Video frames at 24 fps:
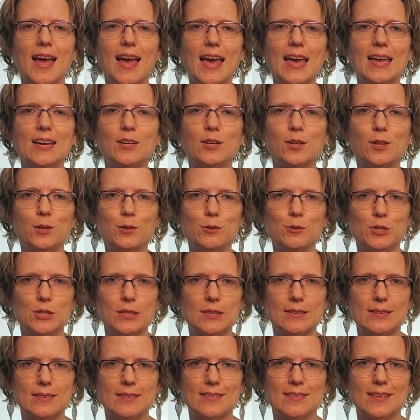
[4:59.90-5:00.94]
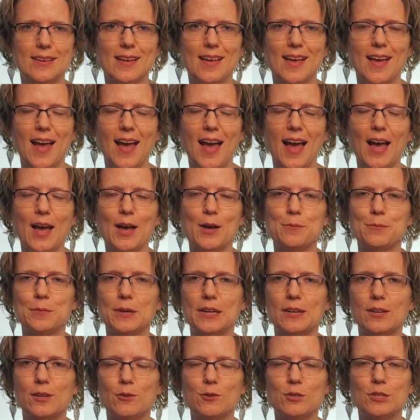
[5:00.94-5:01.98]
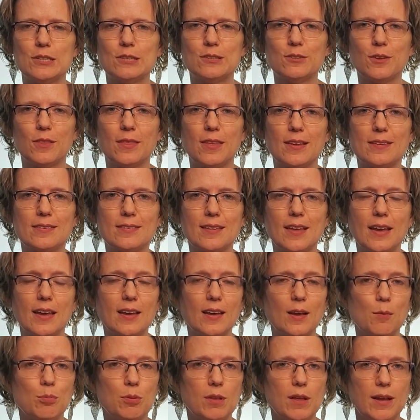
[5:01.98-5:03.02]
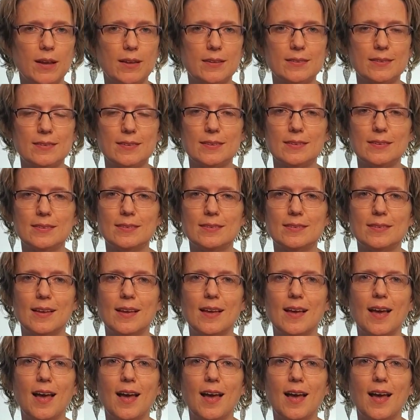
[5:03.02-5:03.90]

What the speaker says: Inclusions. Inclusions are things like appliances,